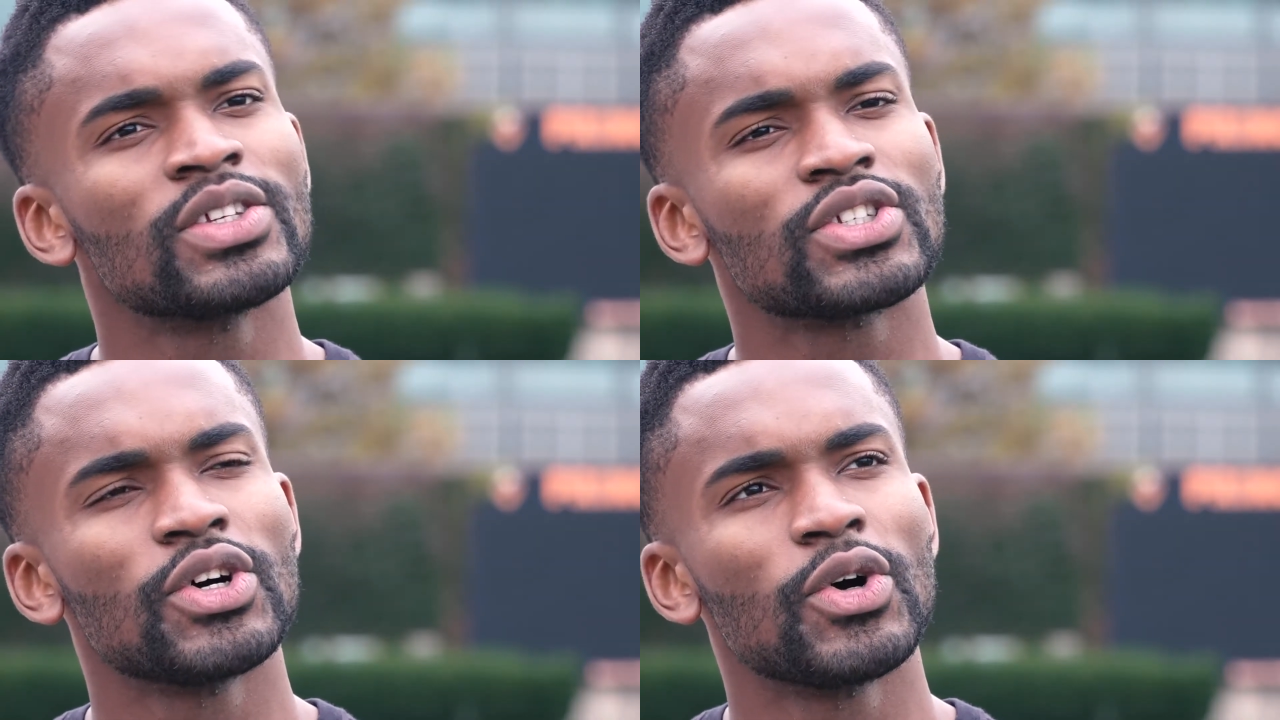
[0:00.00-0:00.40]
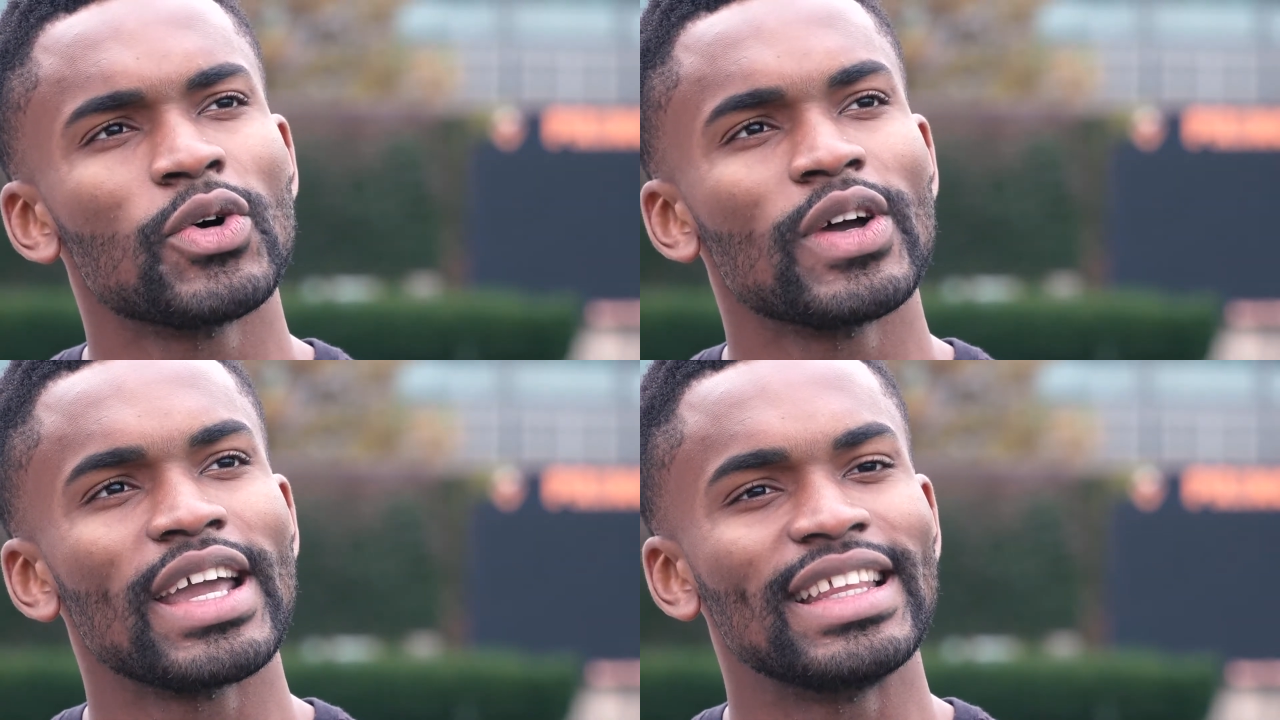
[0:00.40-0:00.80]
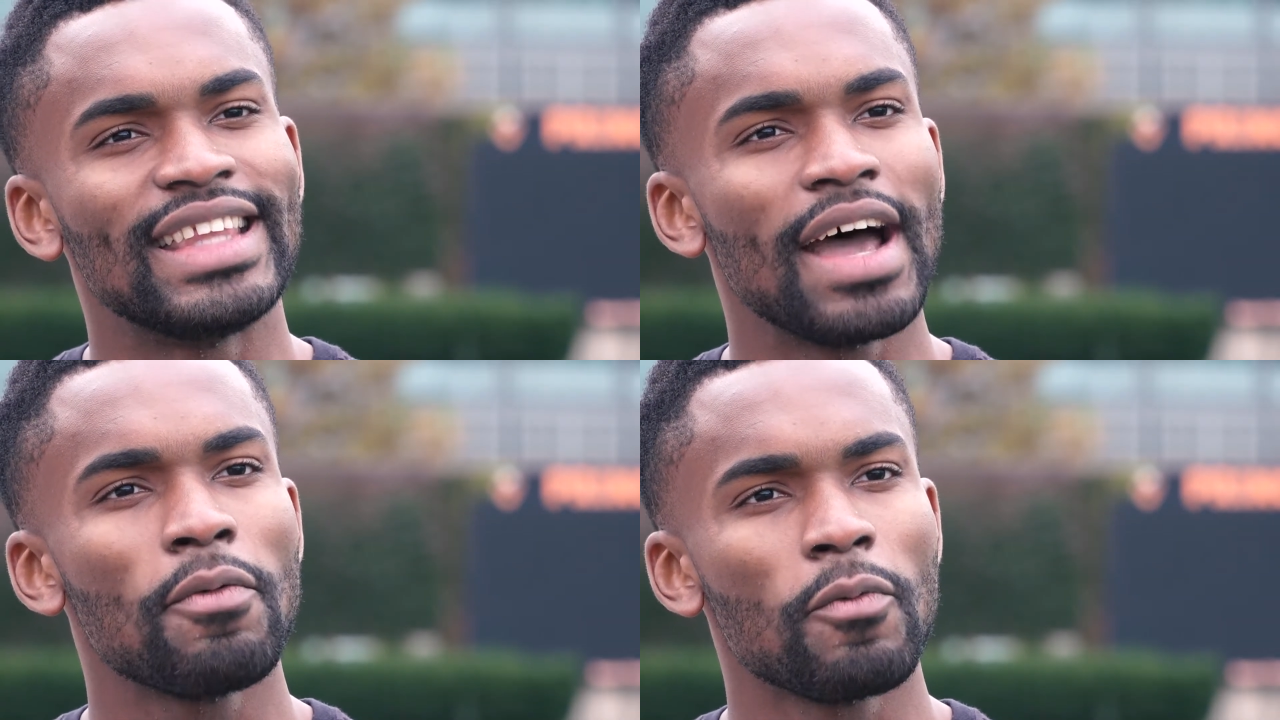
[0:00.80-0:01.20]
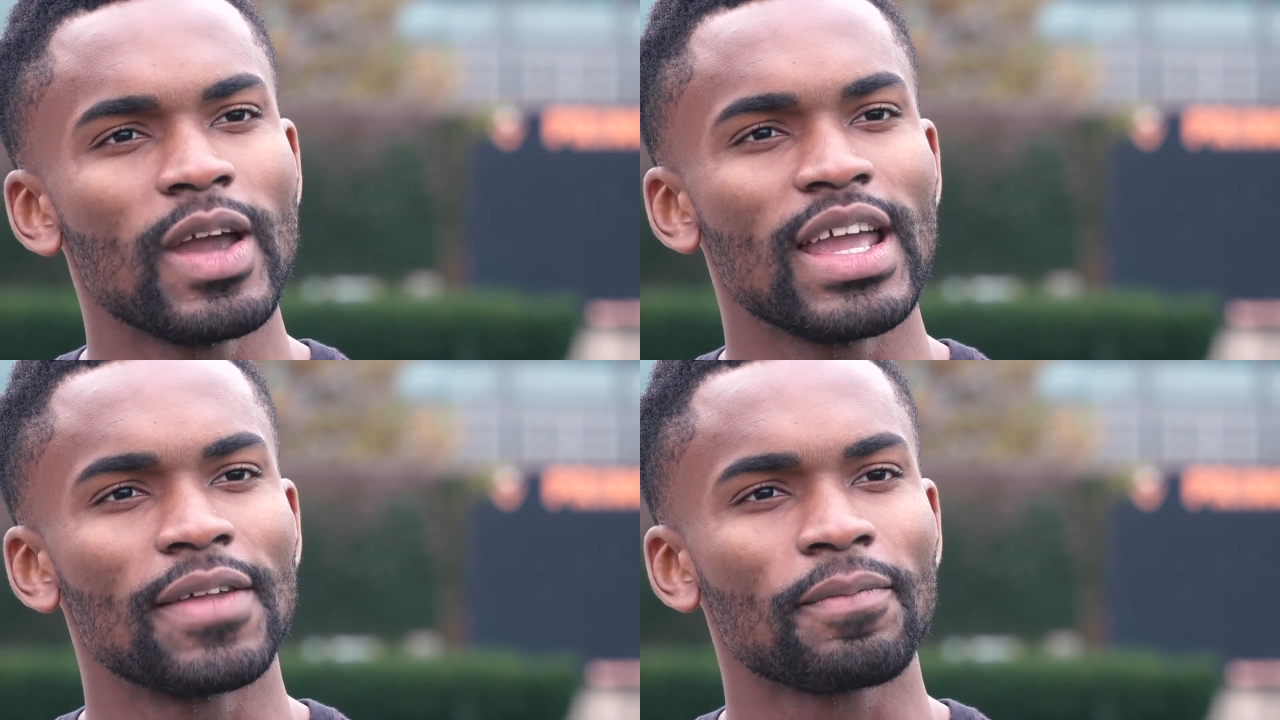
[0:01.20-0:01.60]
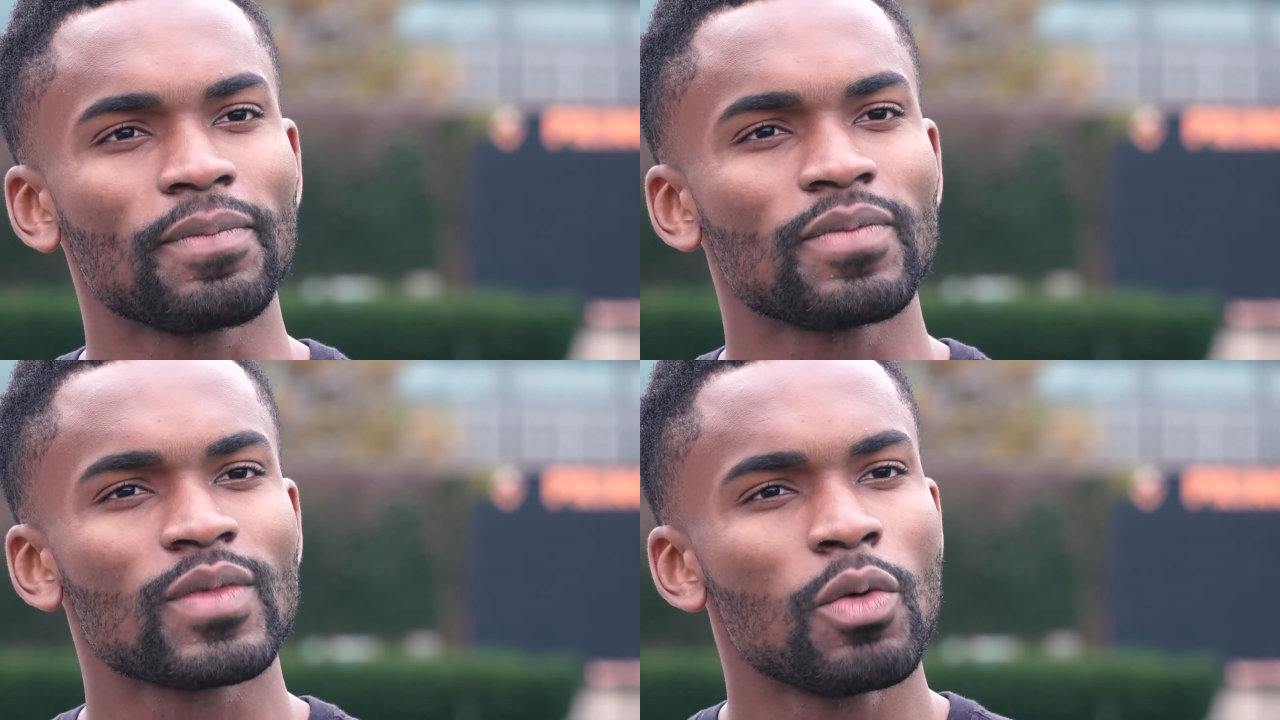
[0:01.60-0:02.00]
So in that way,
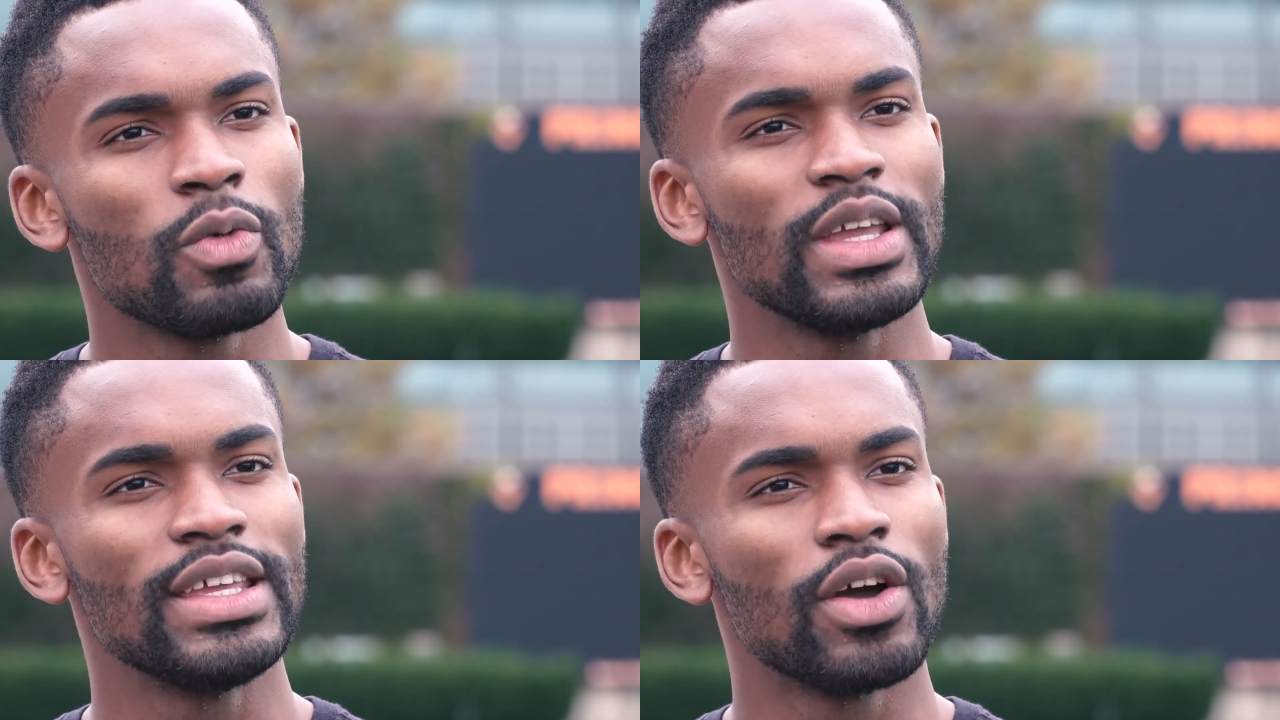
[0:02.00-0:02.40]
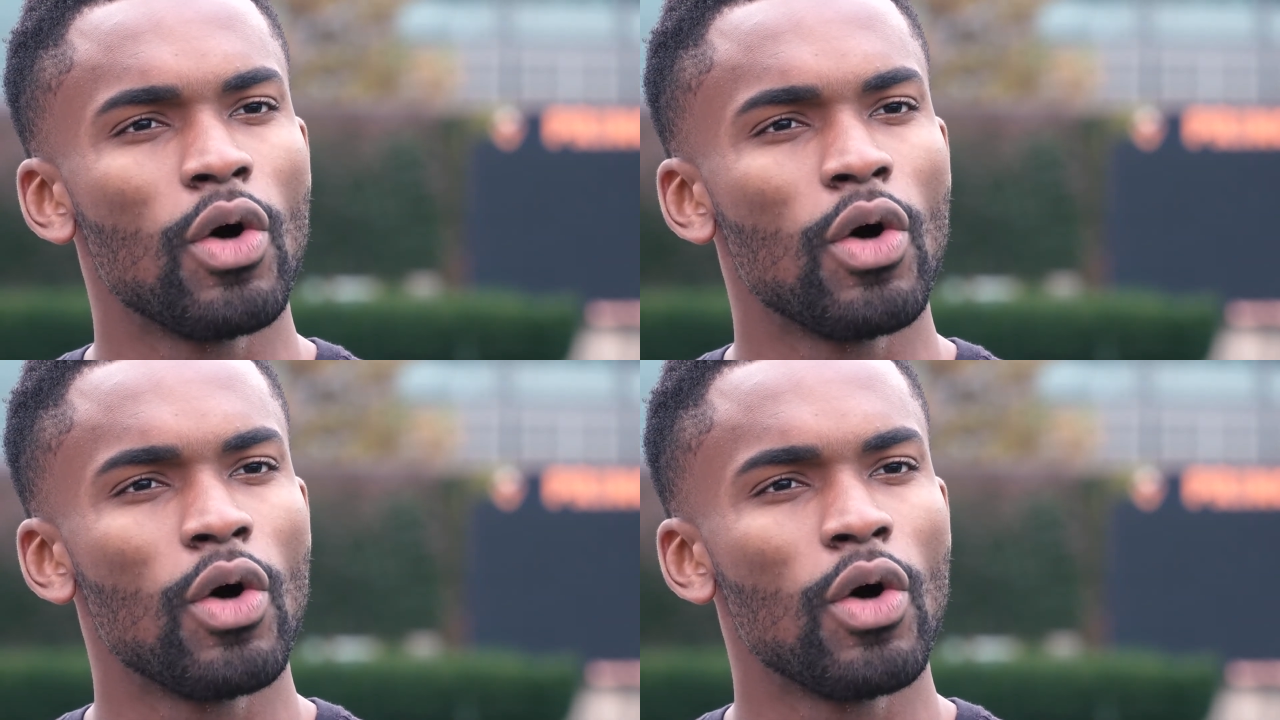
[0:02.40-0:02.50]
we